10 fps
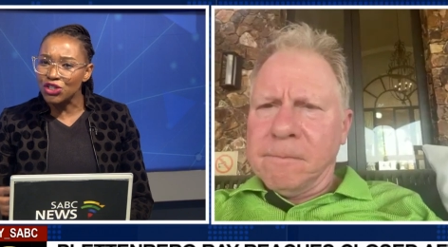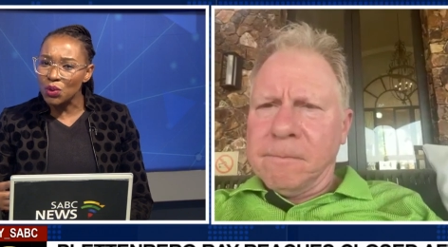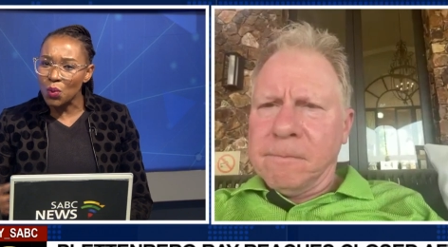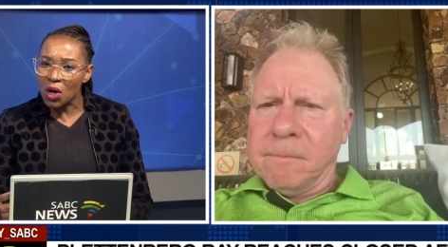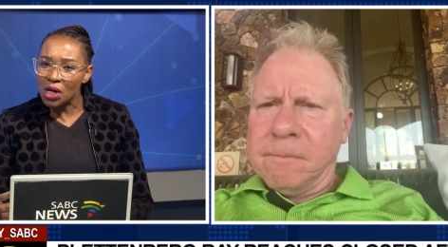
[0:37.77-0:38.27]
Speaker 1: she
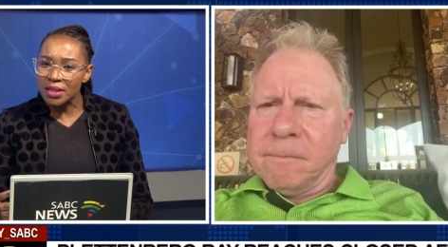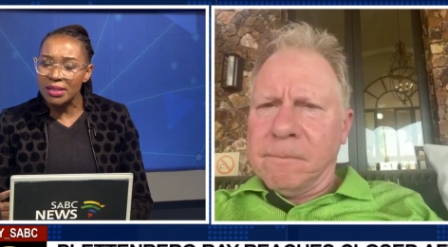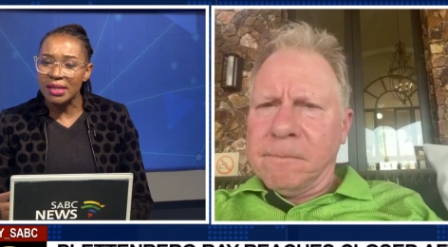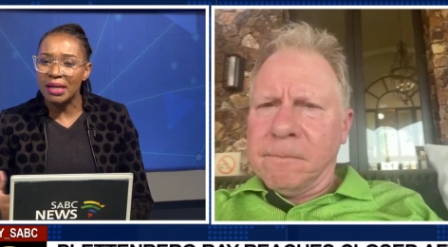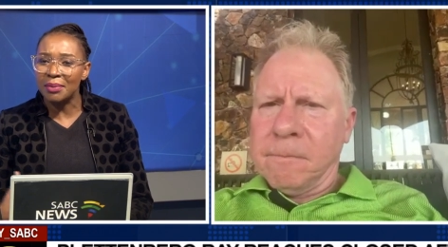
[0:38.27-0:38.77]

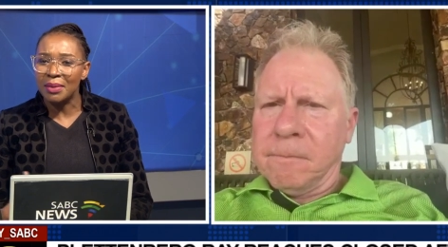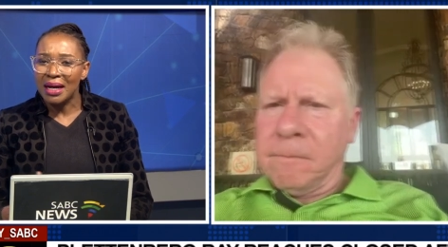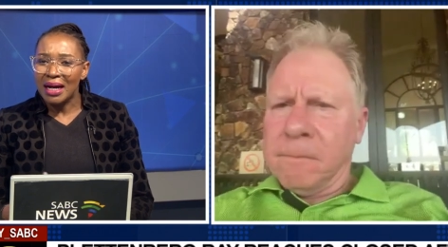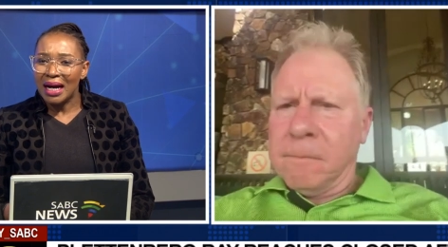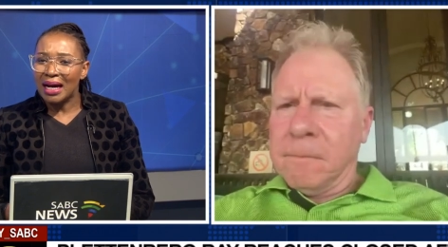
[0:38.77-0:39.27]
was? Um,
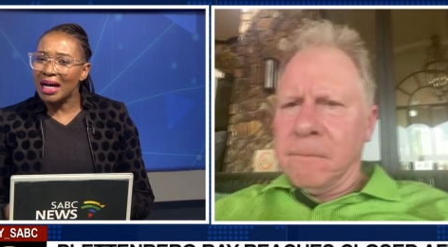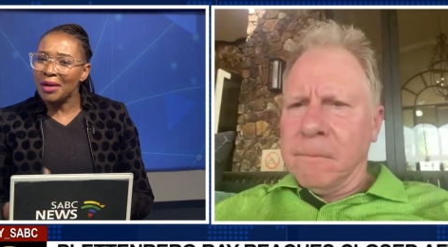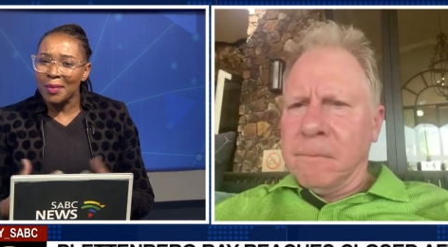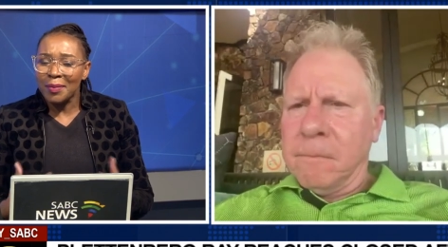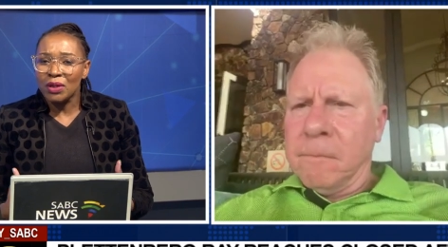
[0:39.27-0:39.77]
uh,
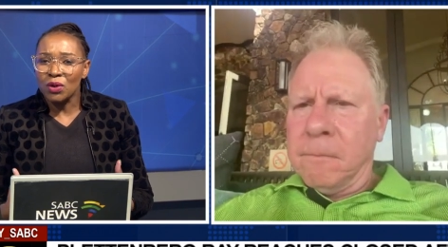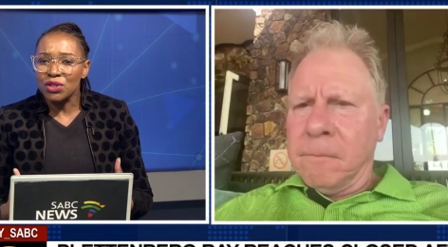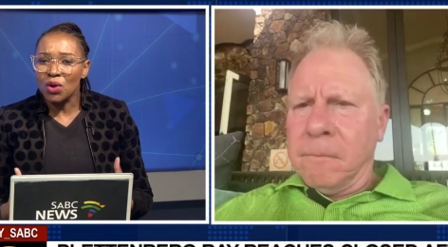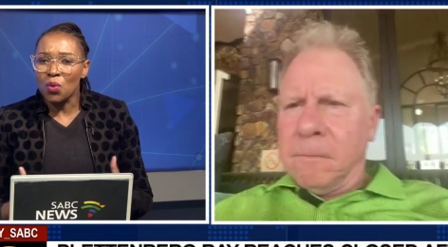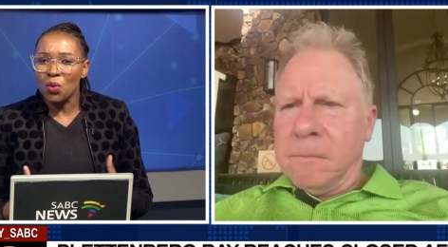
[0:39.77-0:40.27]
I, mean,
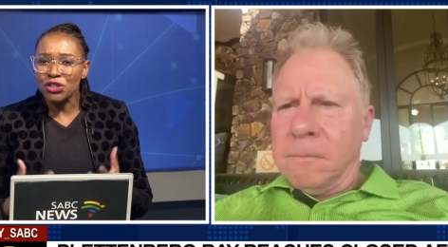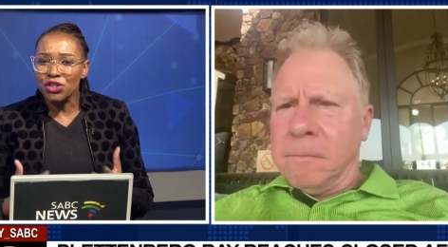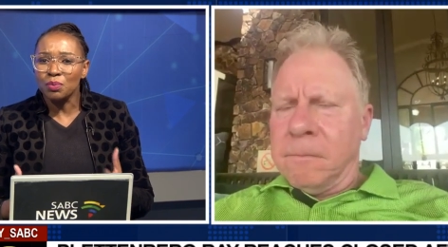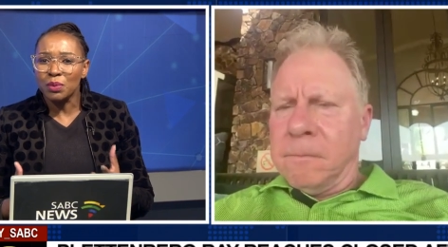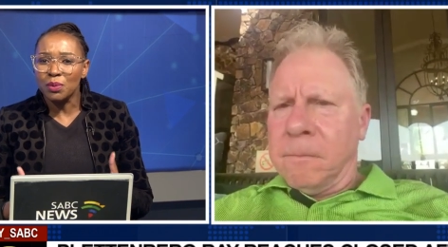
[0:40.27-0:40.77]
also, what
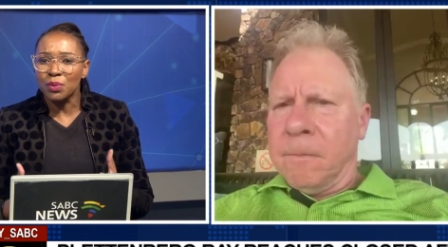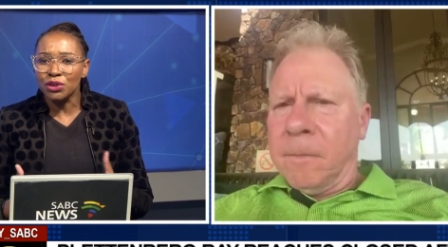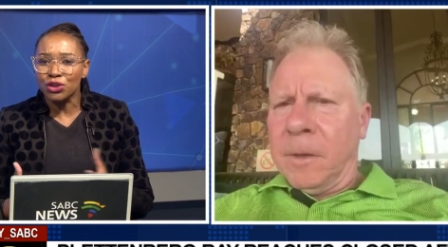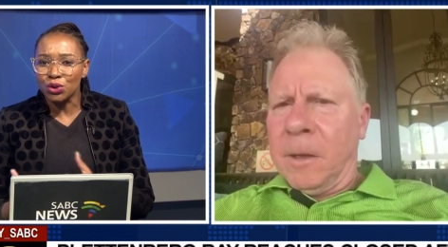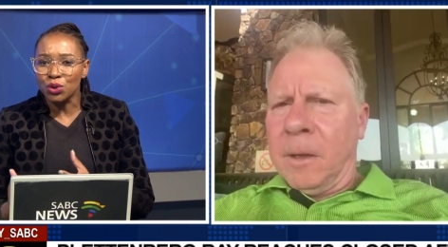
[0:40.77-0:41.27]
should people
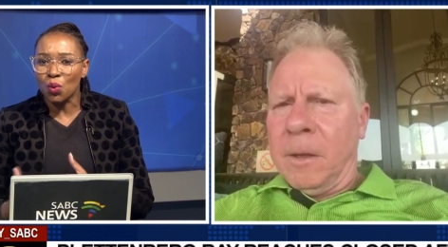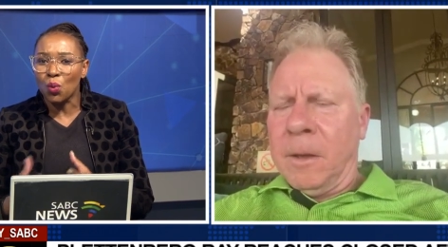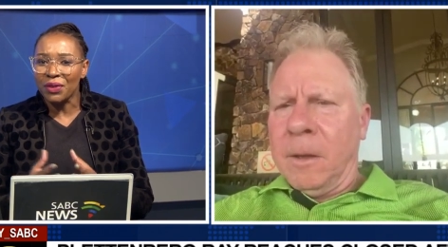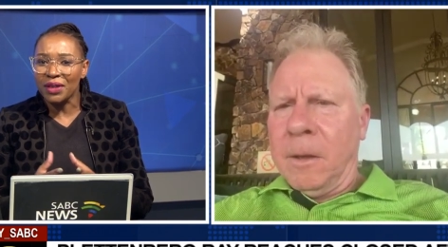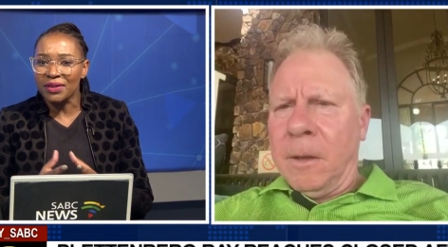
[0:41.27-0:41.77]
do
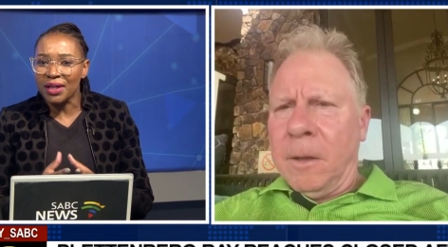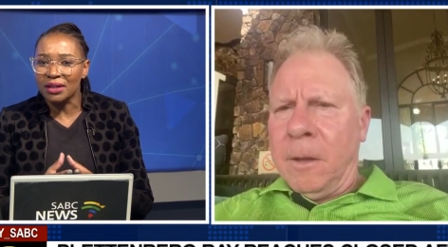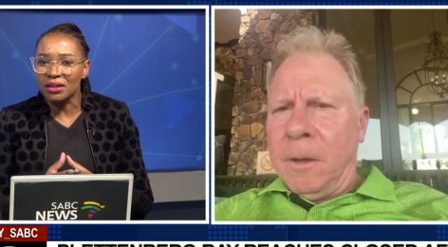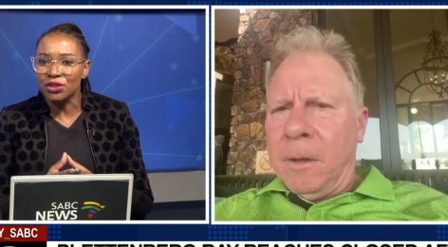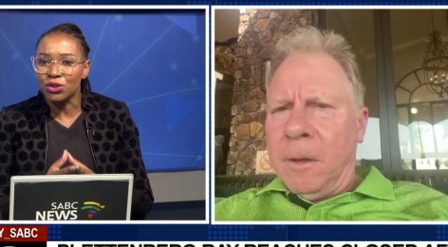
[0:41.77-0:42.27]
when they
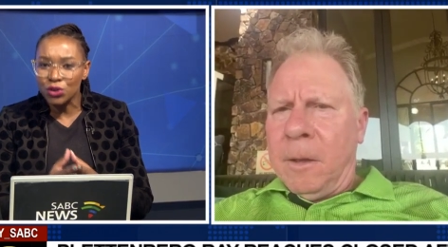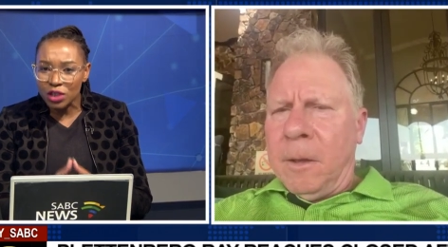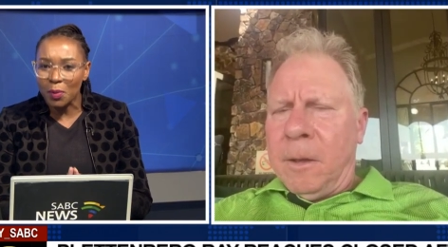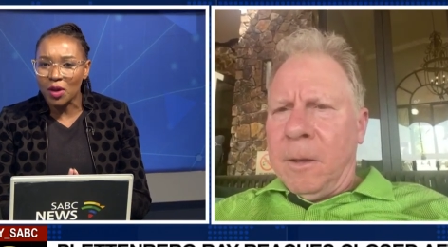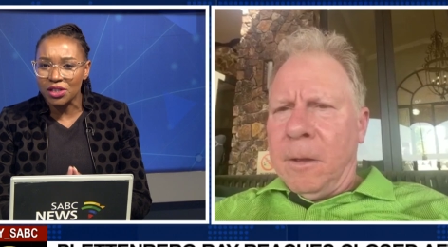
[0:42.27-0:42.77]
then do
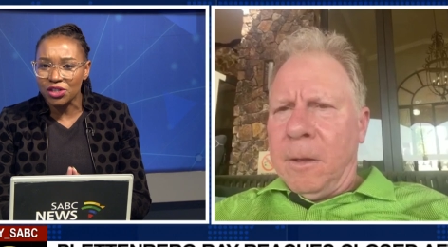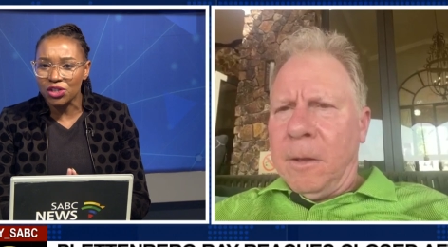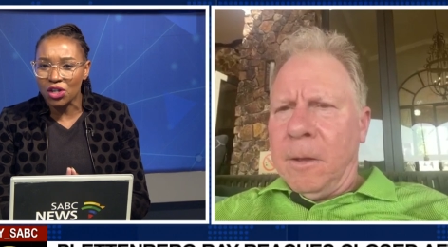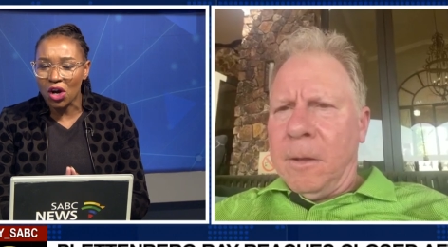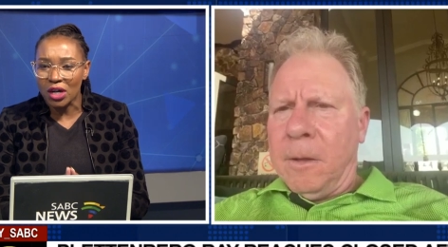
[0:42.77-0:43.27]
spot a
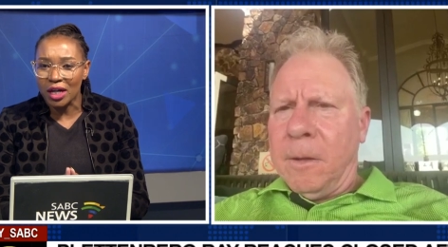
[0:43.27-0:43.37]
shark?